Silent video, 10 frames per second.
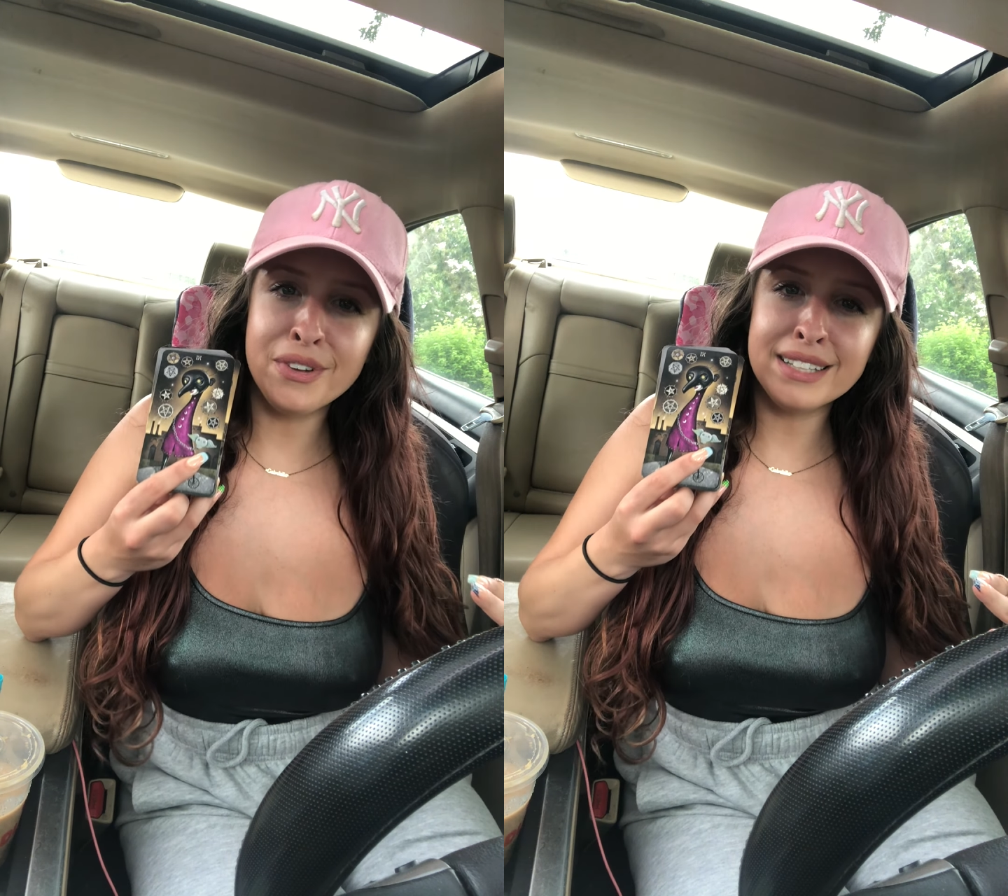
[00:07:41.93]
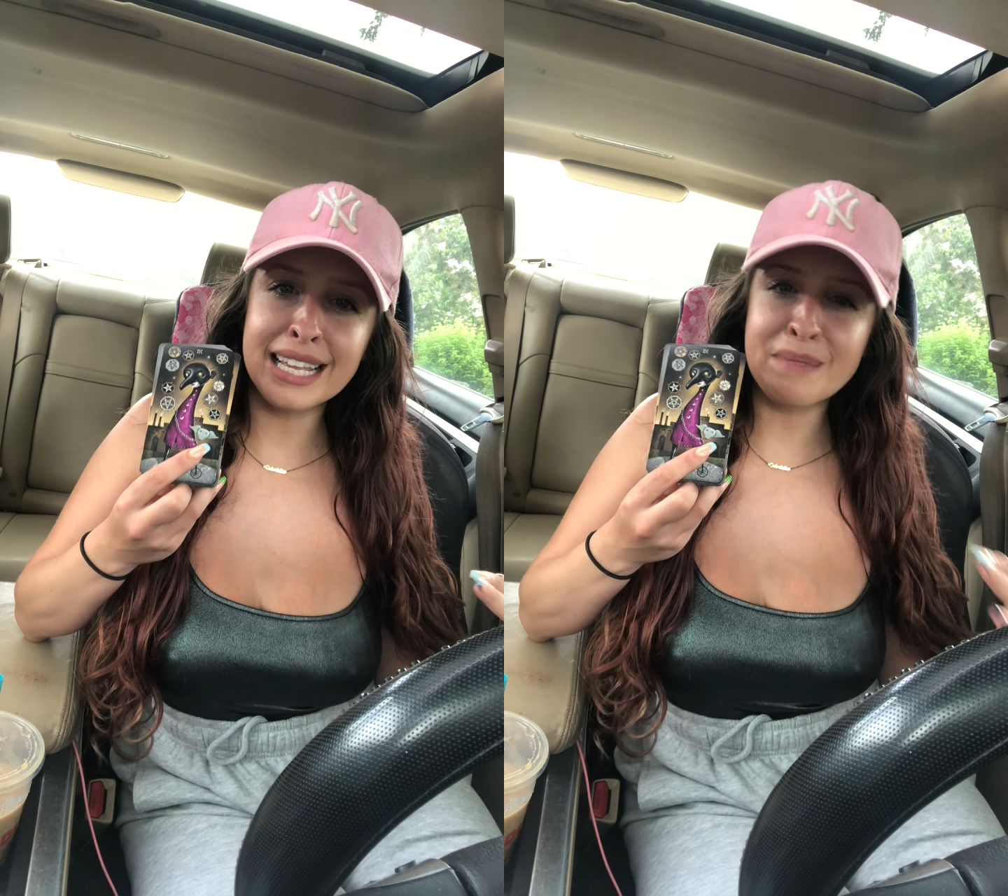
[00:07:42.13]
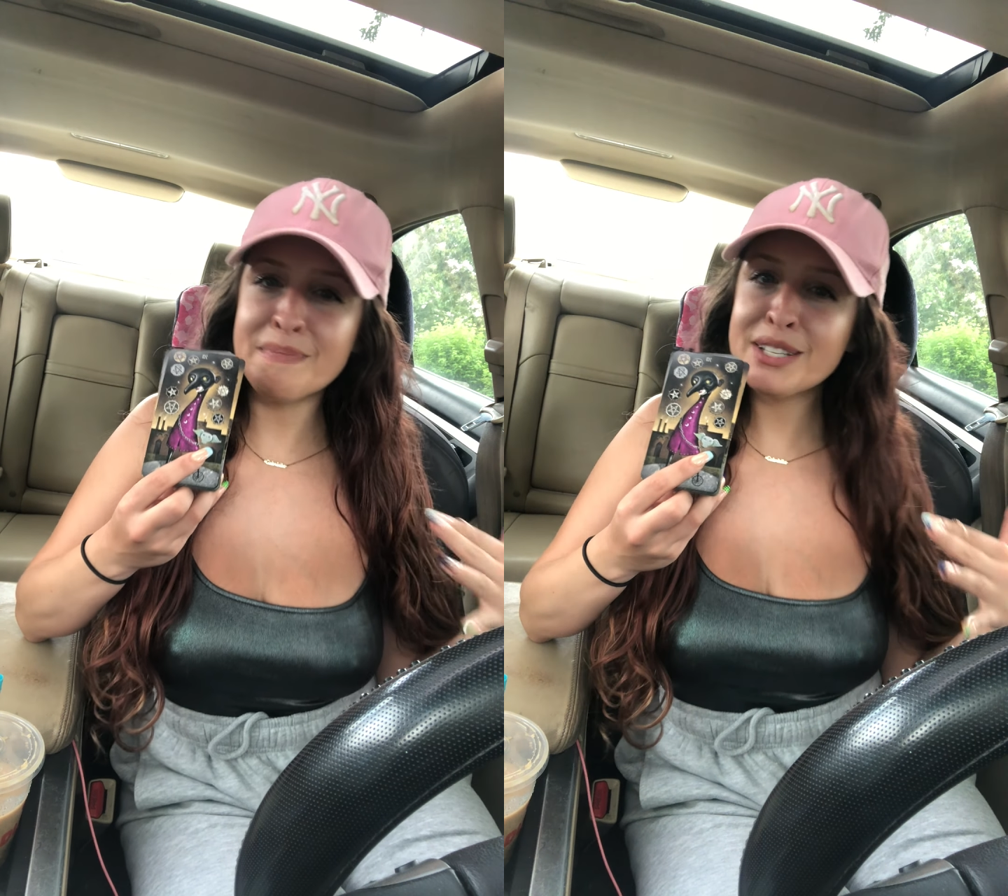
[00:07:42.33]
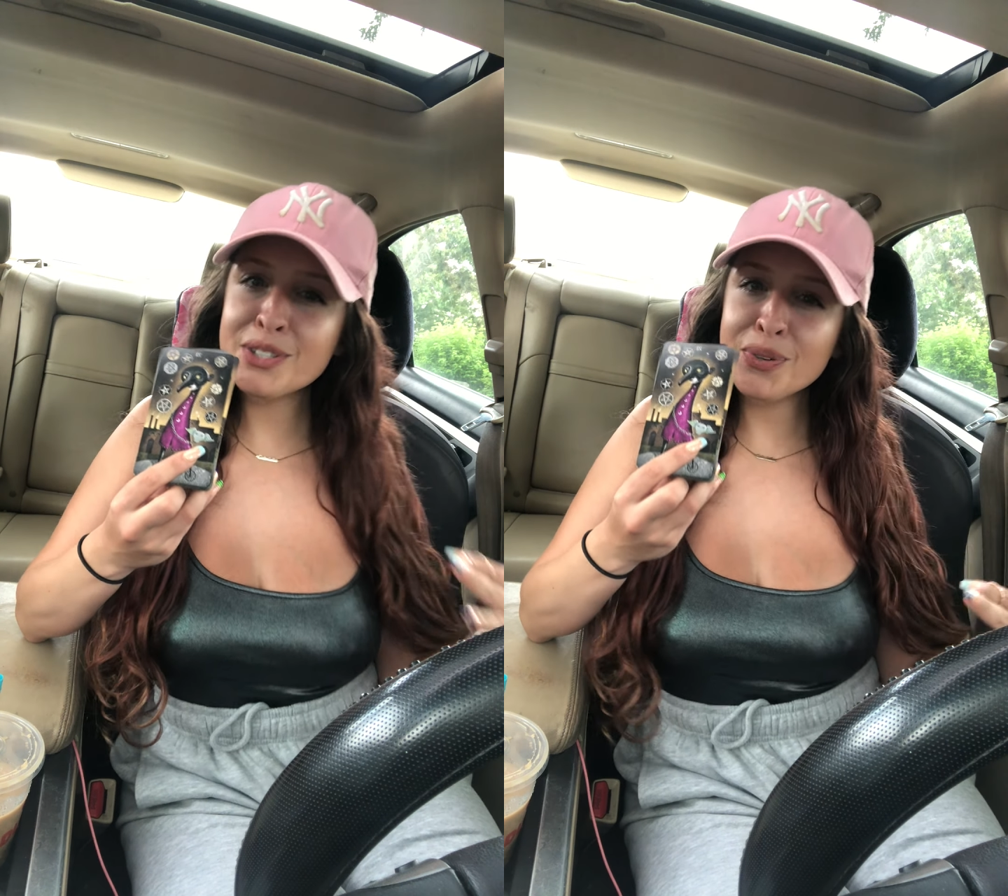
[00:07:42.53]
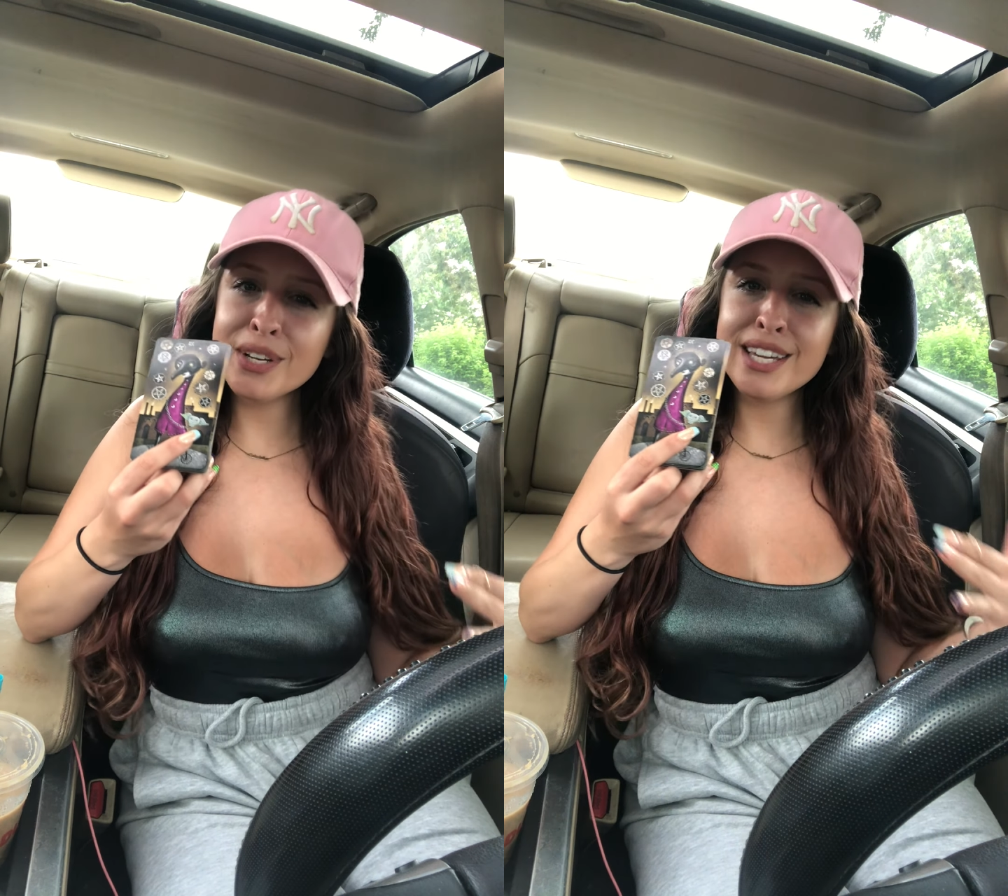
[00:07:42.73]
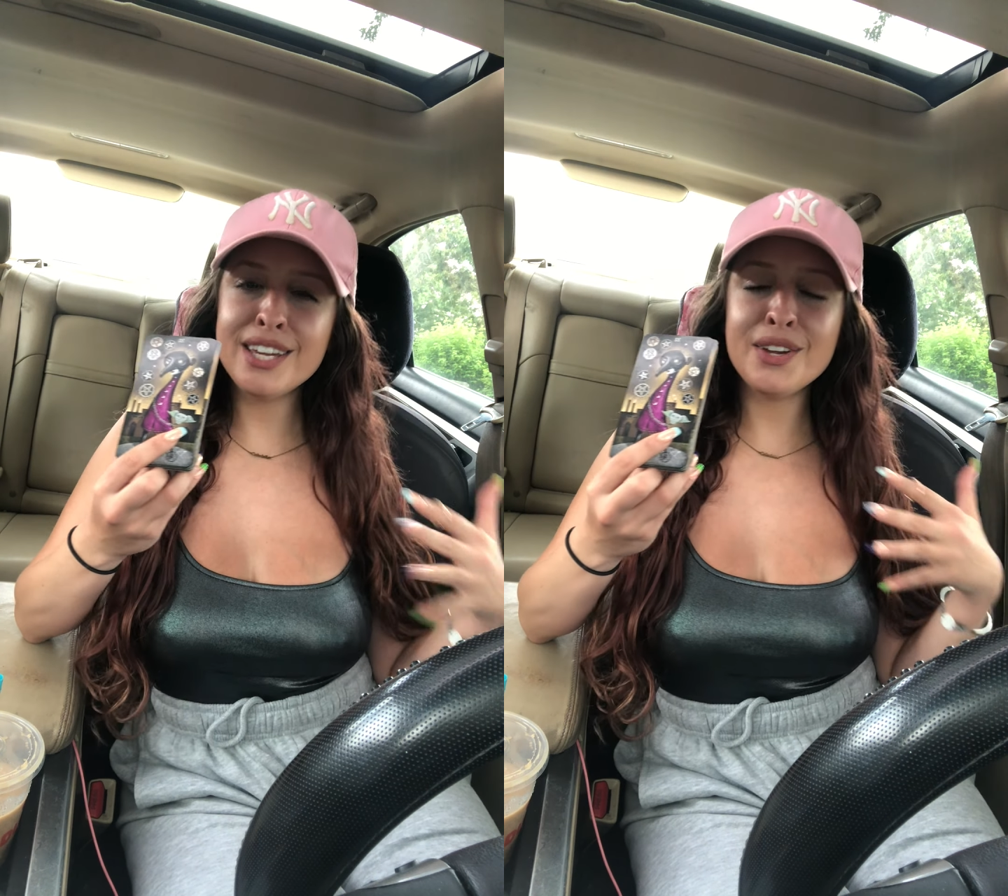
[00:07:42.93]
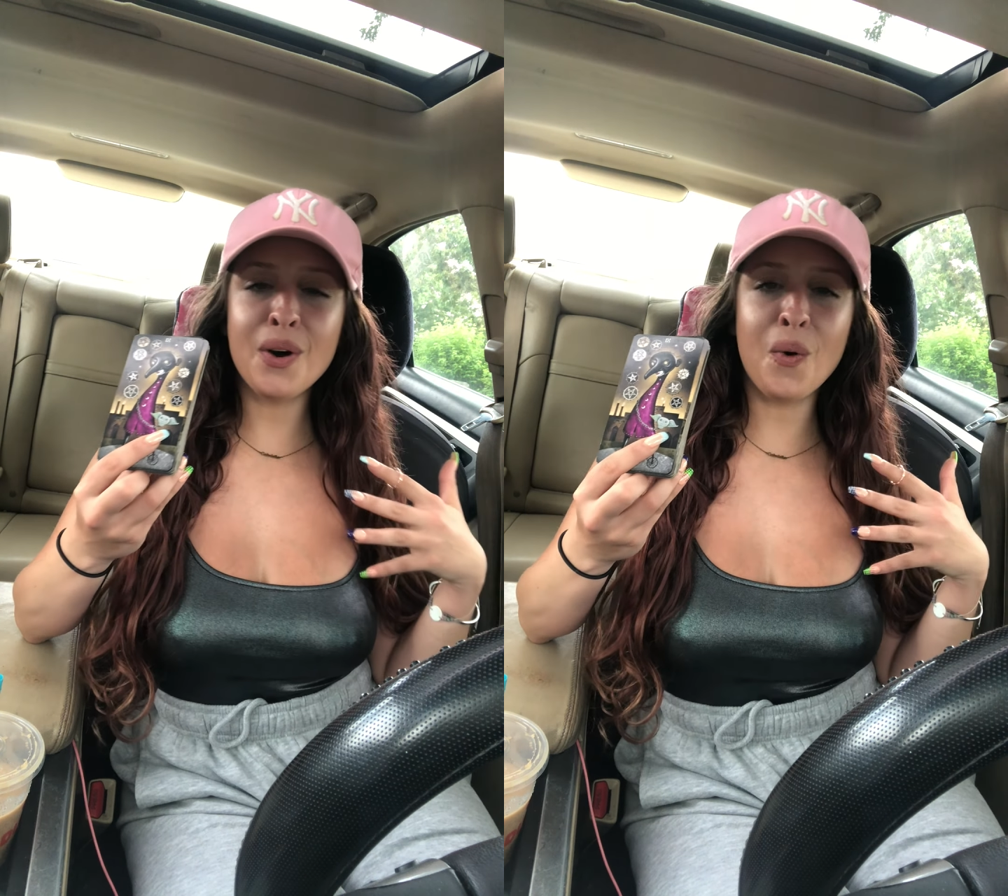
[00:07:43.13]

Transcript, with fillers: like mystery